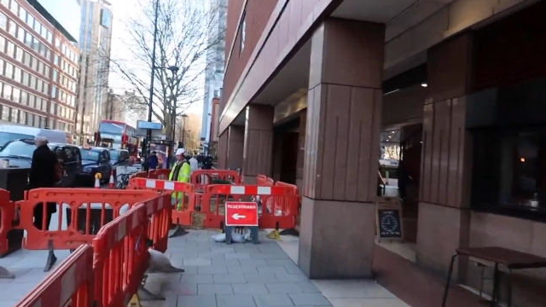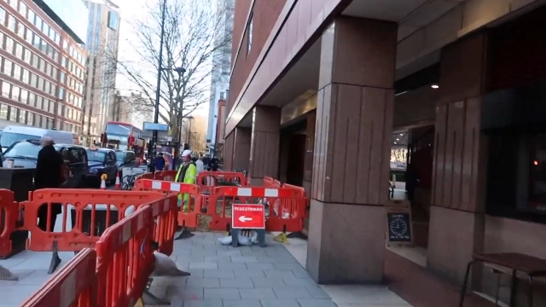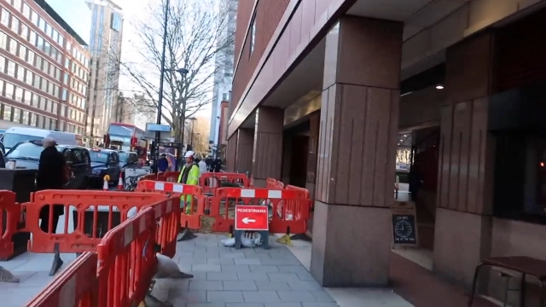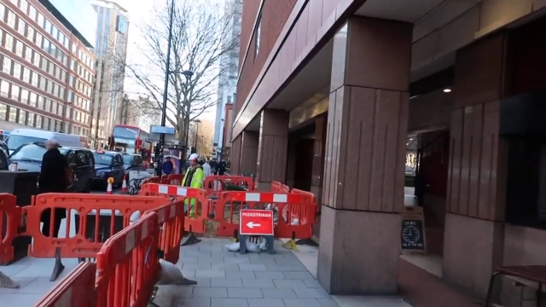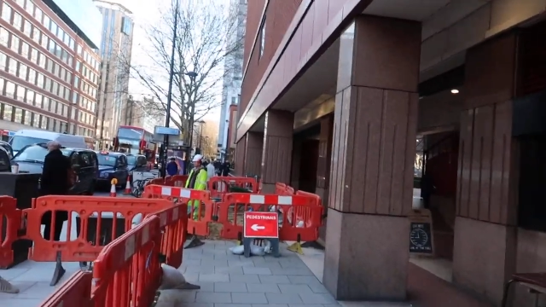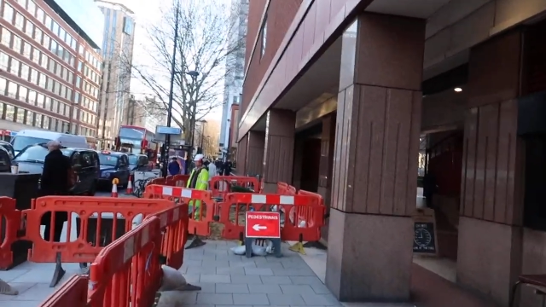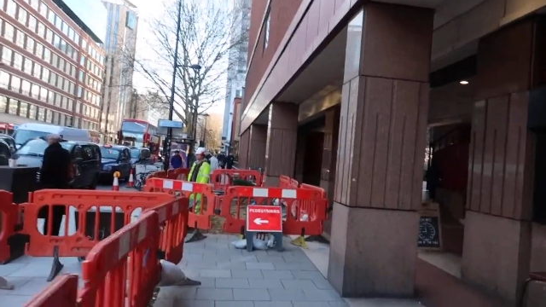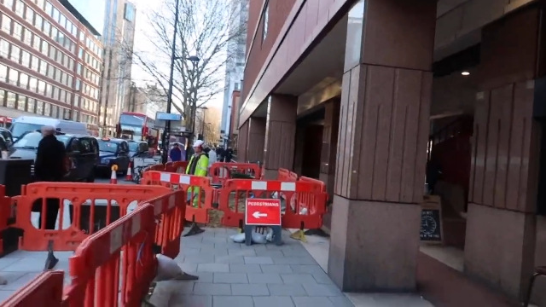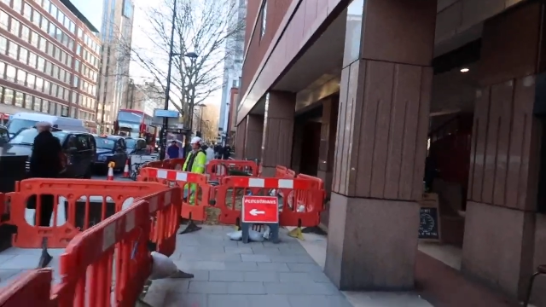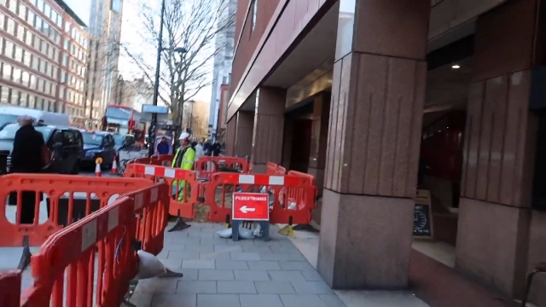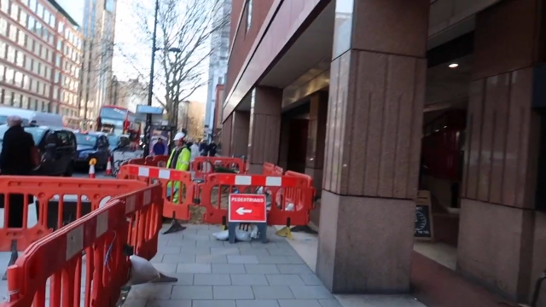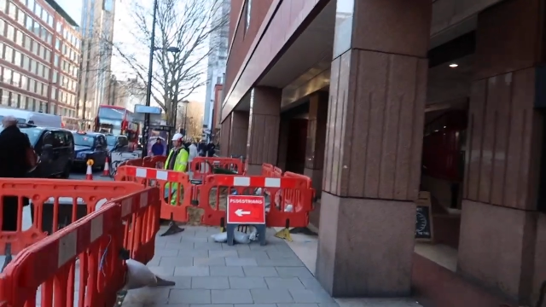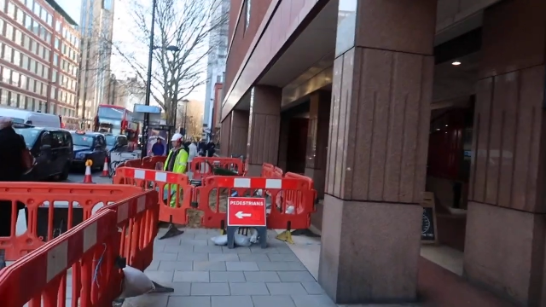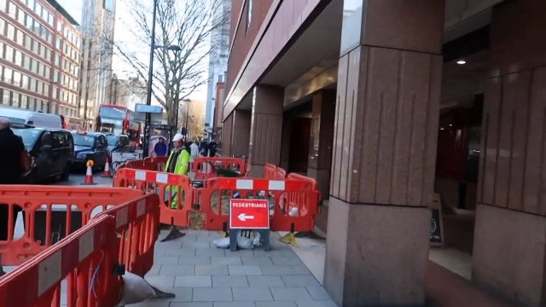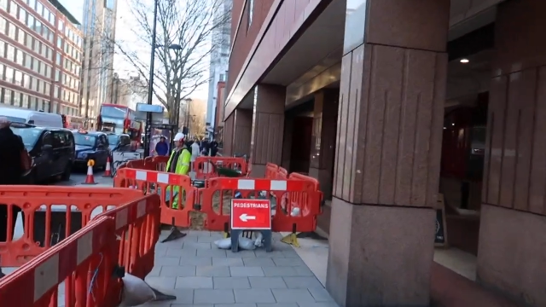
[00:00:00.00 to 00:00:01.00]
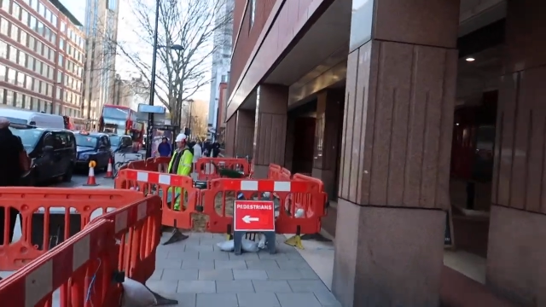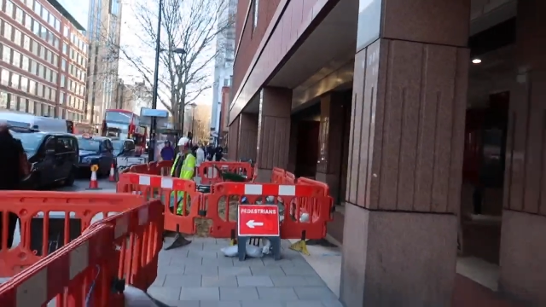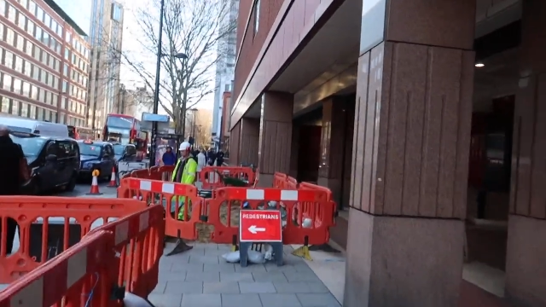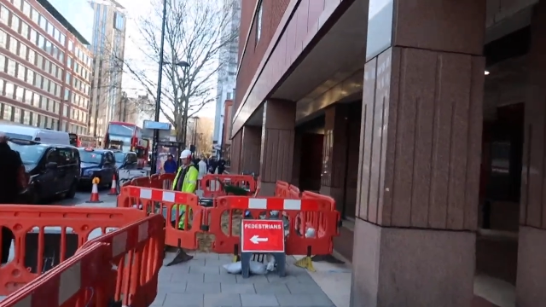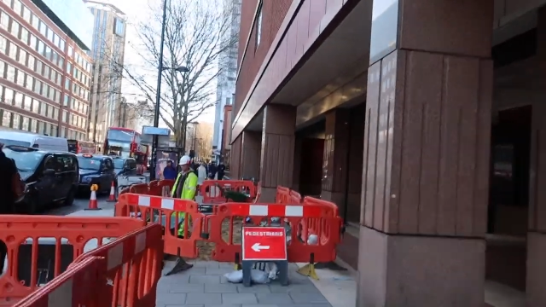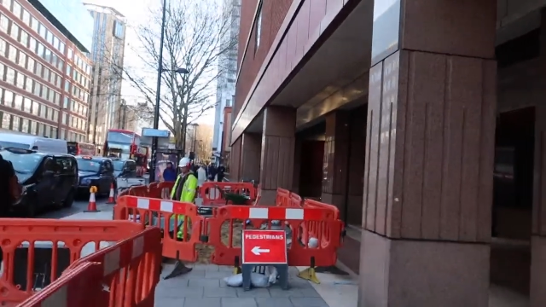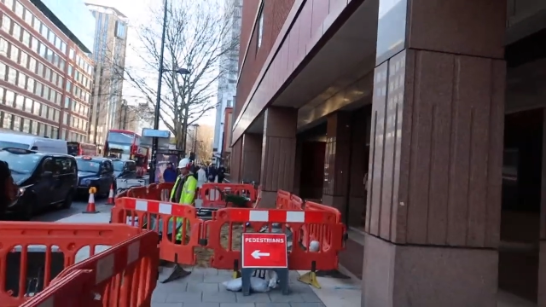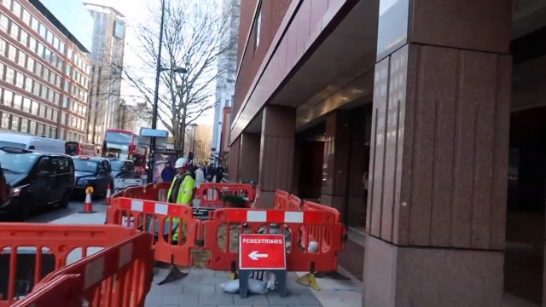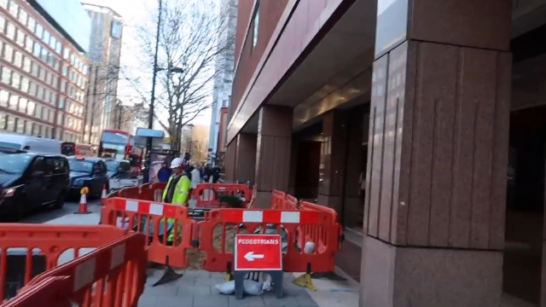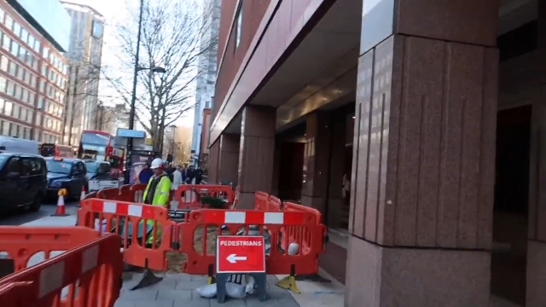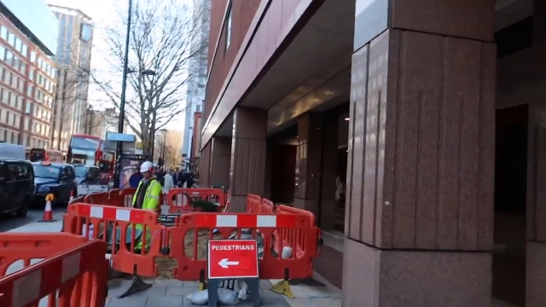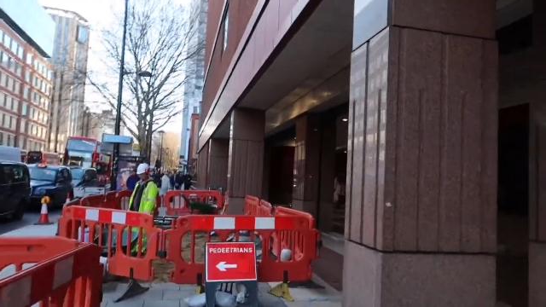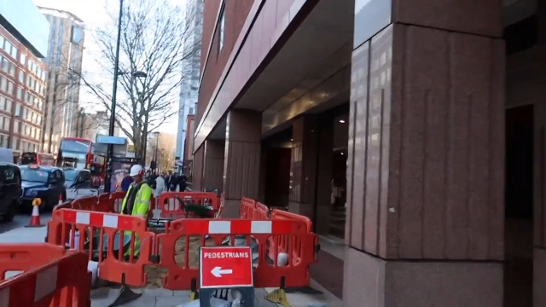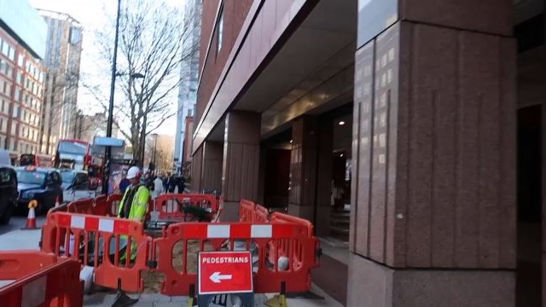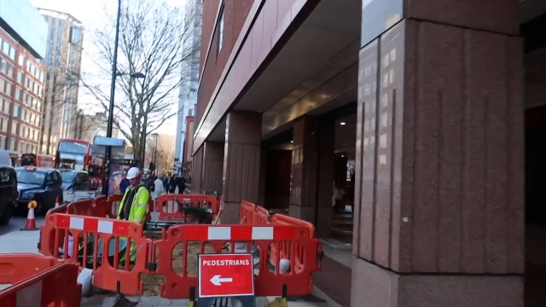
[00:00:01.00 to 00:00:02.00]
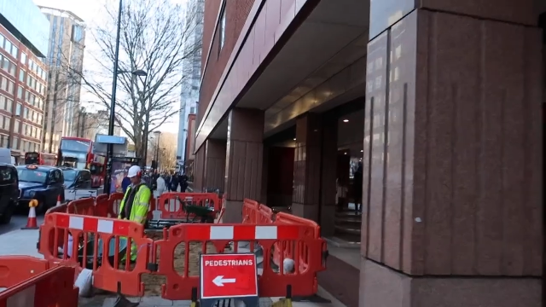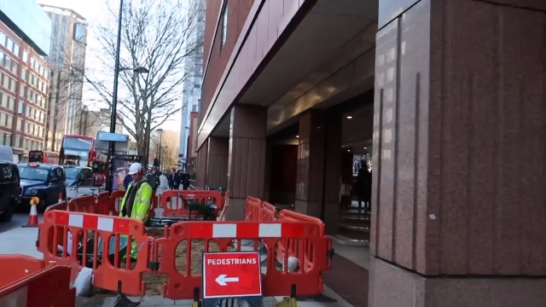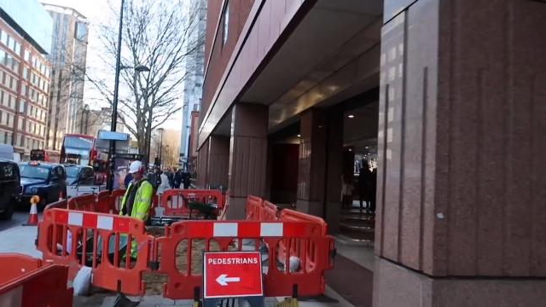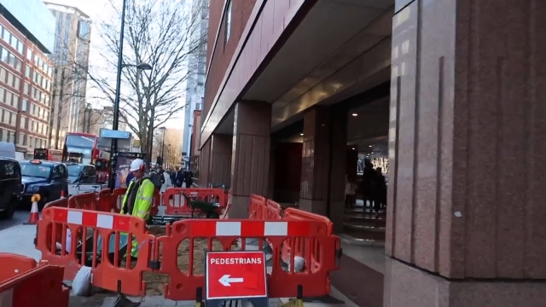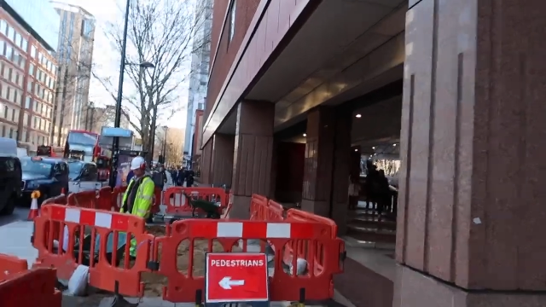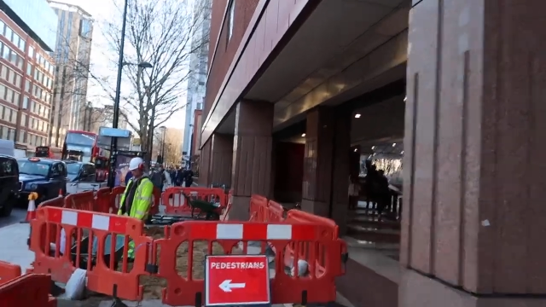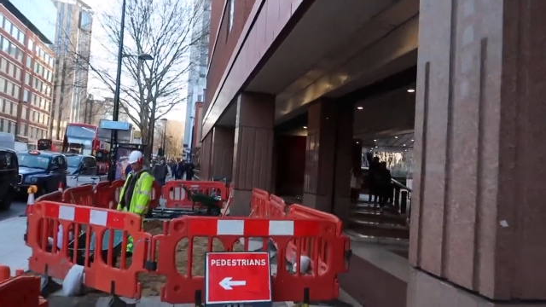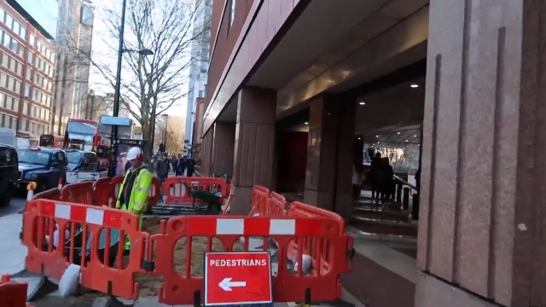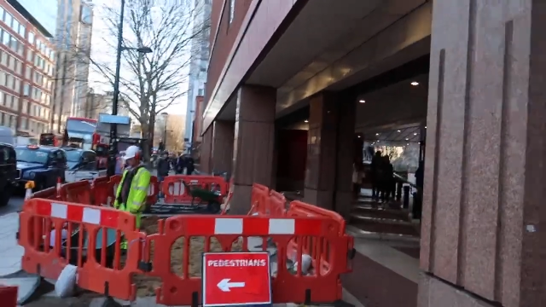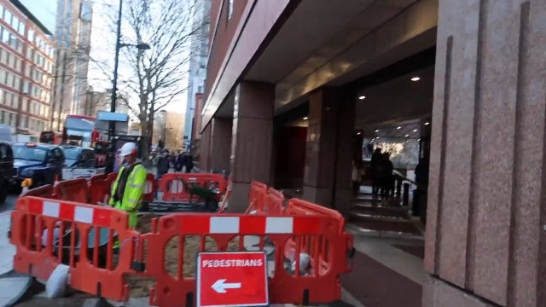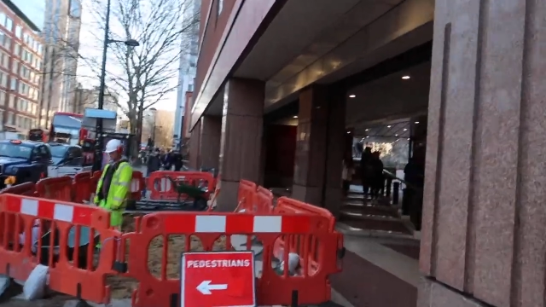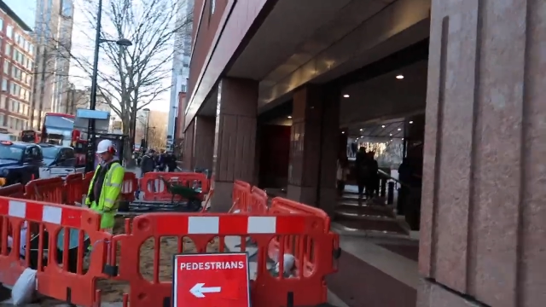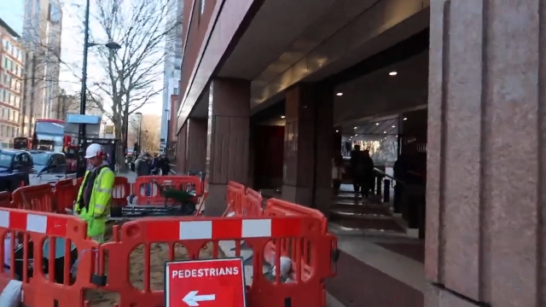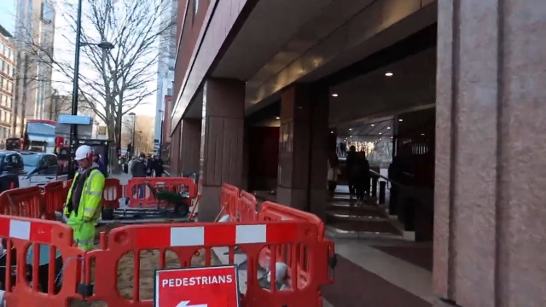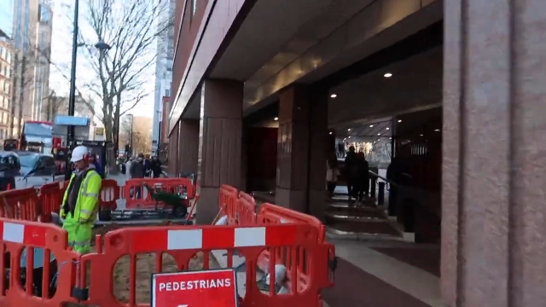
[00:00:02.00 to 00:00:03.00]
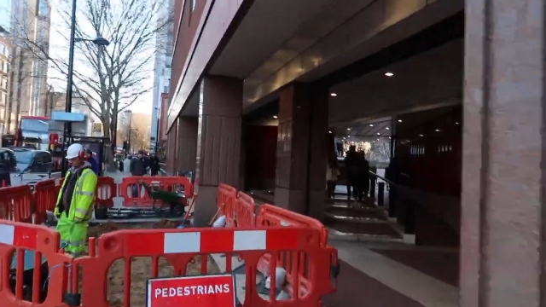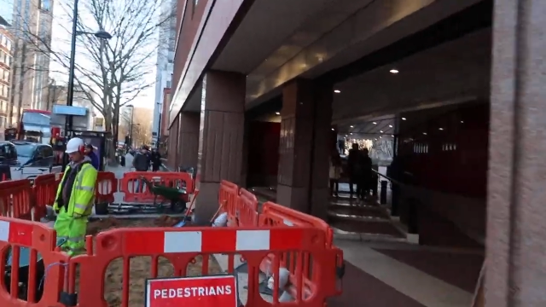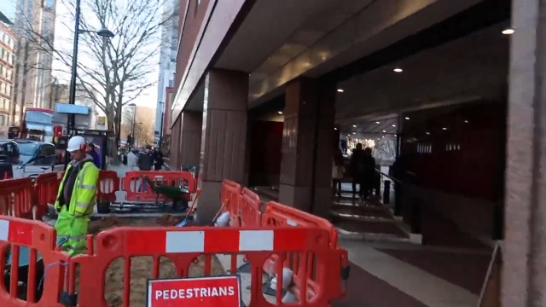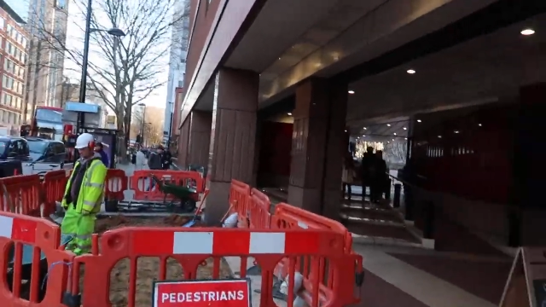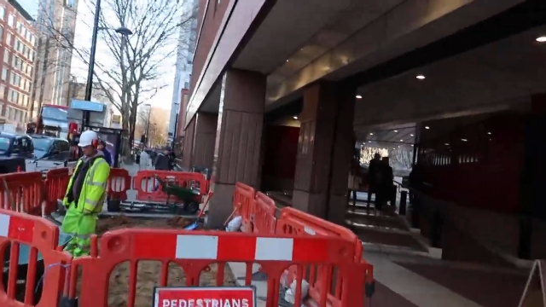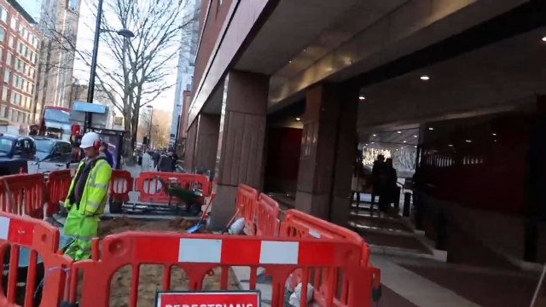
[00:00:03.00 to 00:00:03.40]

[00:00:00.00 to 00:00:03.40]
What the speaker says: (no speaker visible)